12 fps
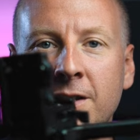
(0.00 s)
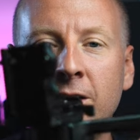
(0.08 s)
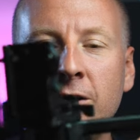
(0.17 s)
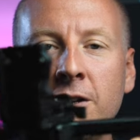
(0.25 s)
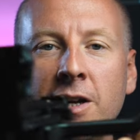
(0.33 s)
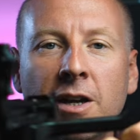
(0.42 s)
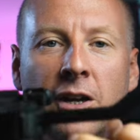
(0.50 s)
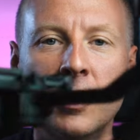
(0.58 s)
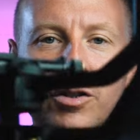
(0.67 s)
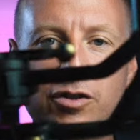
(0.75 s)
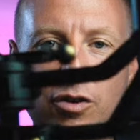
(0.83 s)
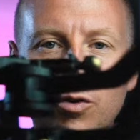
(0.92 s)
here.
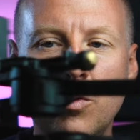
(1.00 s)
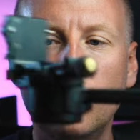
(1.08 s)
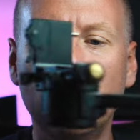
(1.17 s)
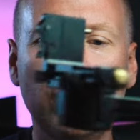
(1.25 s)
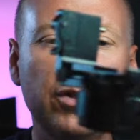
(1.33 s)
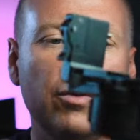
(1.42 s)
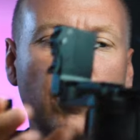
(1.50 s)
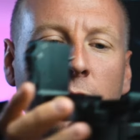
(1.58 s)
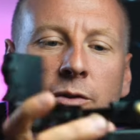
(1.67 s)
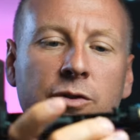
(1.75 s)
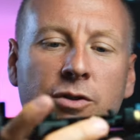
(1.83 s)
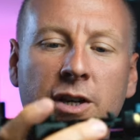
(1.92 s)
So when you
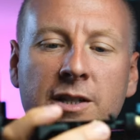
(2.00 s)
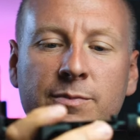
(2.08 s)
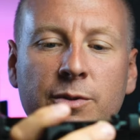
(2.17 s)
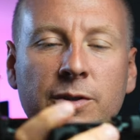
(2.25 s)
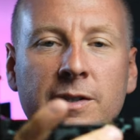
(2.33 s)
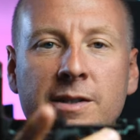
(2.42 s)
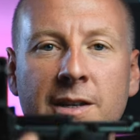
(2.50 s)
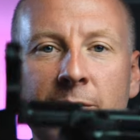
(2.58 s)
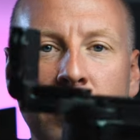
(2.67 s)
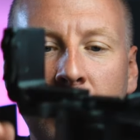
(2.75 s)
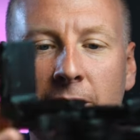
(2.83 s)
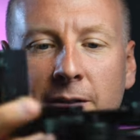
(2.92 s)
want to transport this
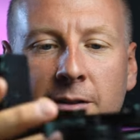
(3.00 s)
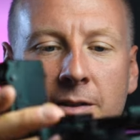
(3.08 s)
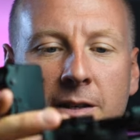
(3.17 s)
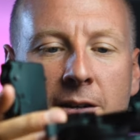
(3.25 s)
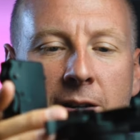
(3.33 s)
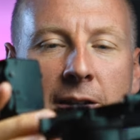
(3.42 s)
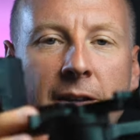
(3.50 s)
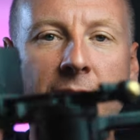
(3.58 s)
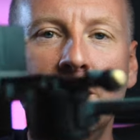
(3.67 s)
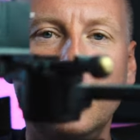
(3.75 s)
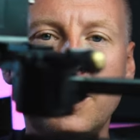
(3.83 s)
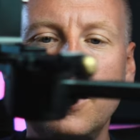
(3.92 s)
gimbal, you see,
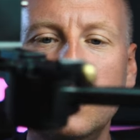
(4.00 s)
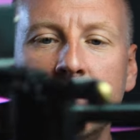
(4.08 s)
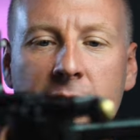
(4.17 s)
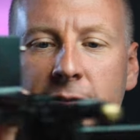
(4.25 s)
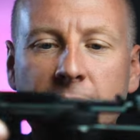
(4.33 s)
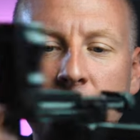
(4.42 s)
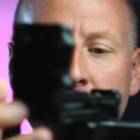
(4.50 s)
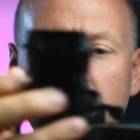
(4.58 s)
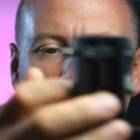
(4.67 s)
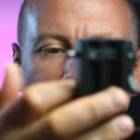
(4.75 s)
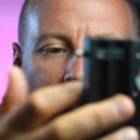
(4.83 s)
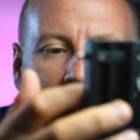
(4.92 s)
it locks
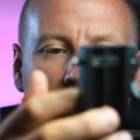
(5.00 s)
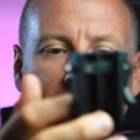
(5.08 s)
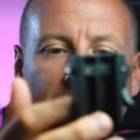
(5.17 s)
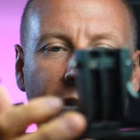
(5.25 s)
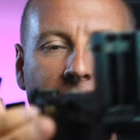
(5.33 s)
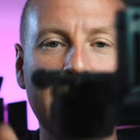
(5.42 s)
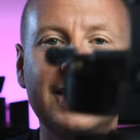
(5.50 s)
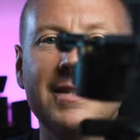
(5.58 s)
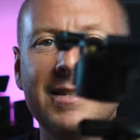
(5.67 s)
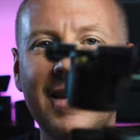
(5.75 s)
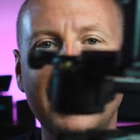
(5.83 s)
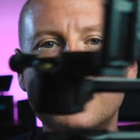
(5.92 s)
and it
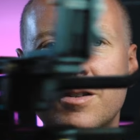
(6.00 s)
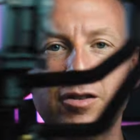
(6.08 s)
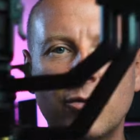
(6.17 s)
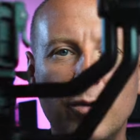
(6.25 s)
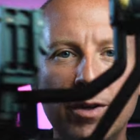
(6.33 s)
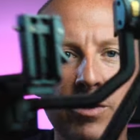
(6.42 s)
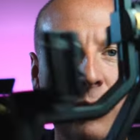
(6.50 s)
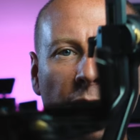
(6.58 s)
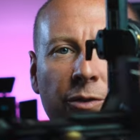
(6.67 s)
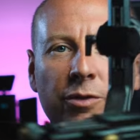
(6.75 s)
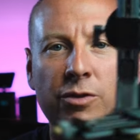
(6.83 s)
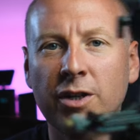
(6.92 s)
stays. So when you
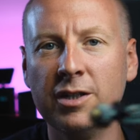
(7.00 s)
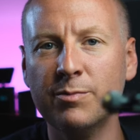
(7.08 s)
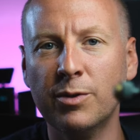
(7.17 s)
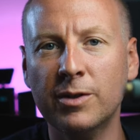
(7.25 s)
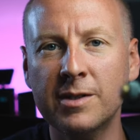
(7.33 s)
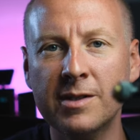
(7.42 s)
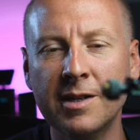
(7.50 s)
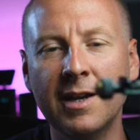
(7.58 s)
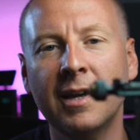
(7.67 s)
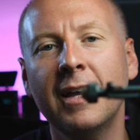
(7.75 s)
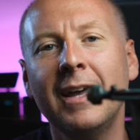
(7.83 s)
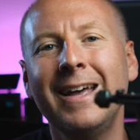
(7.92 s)
want to transport this
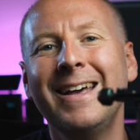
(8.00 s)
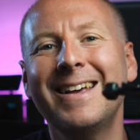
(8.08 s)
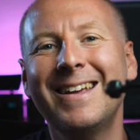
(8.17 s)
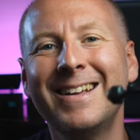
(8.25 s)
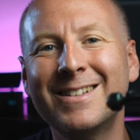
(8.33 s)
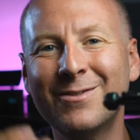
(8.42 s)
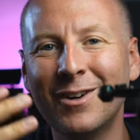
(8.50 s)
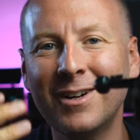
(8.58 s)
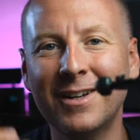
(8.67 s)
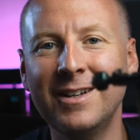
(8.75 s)
thing, it's very